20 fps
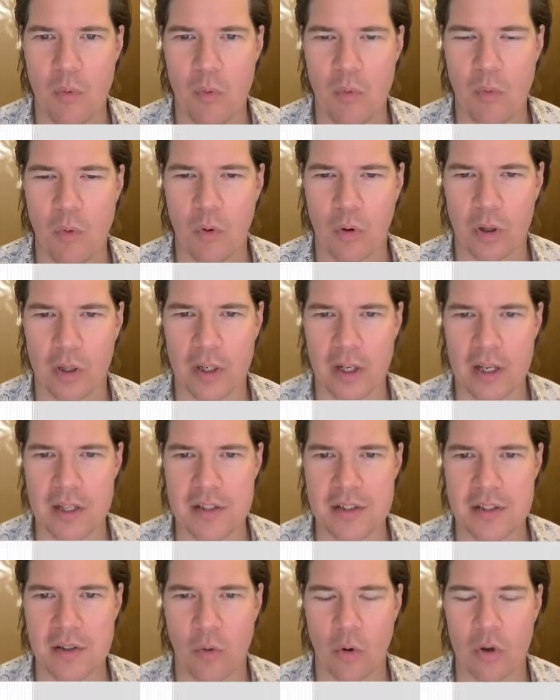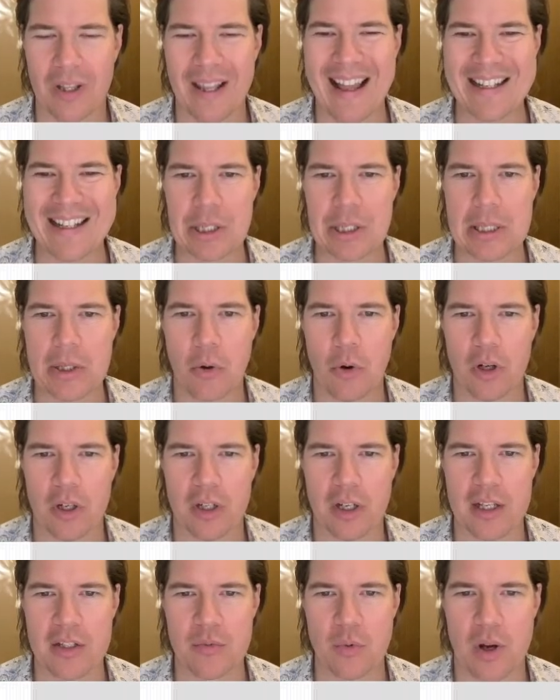logically
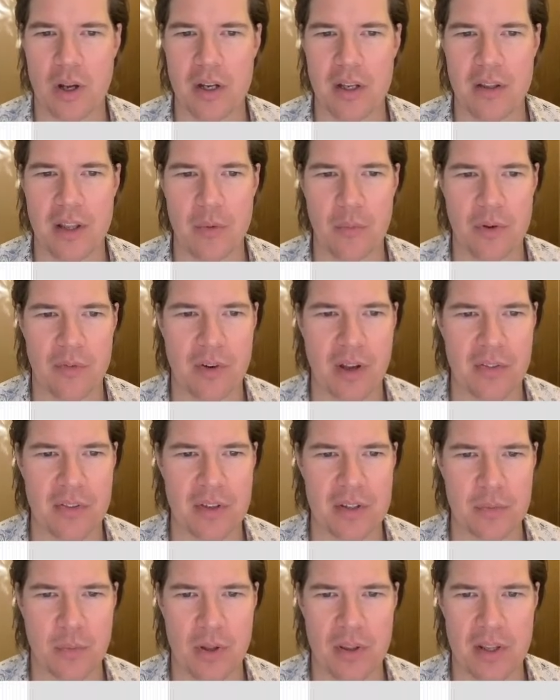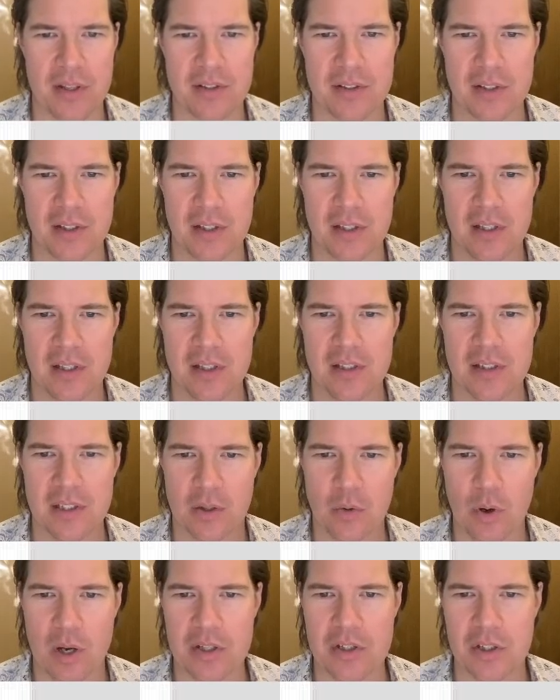organized one, and then we've got this one that's
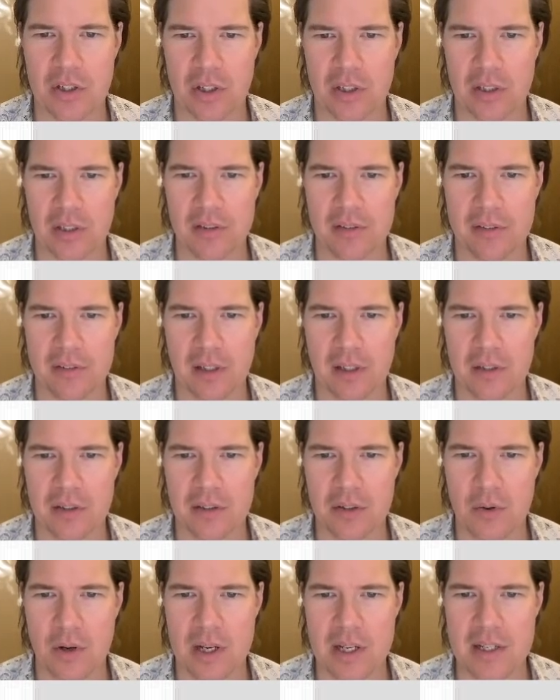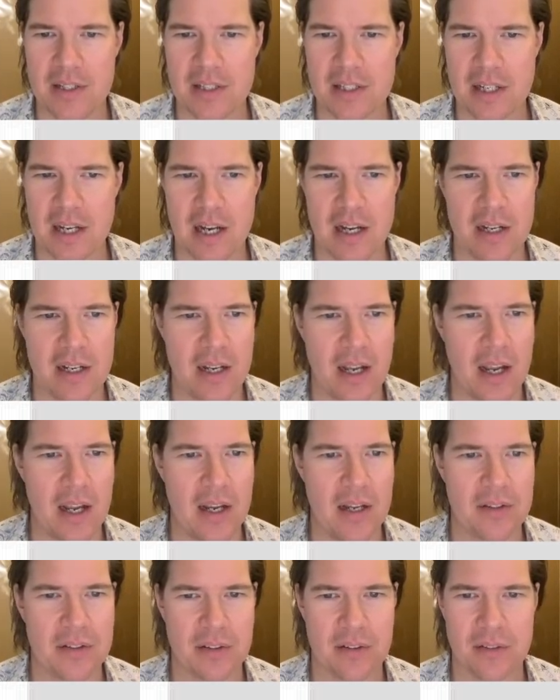sequential. And I don't know why ZADA
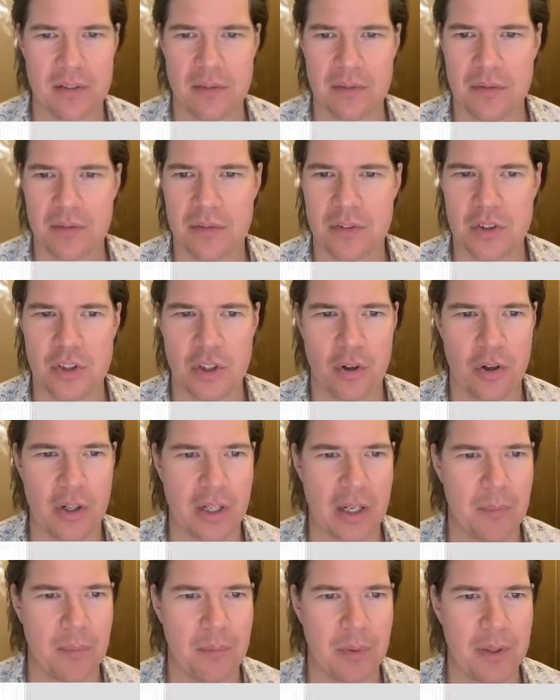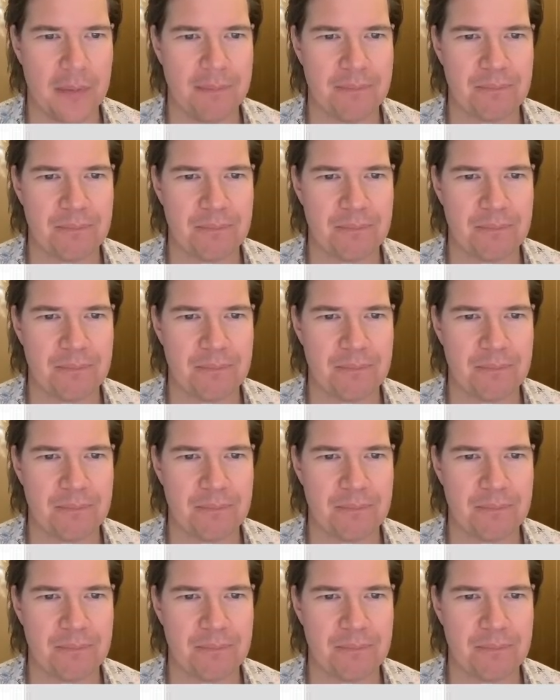isn't showing it, but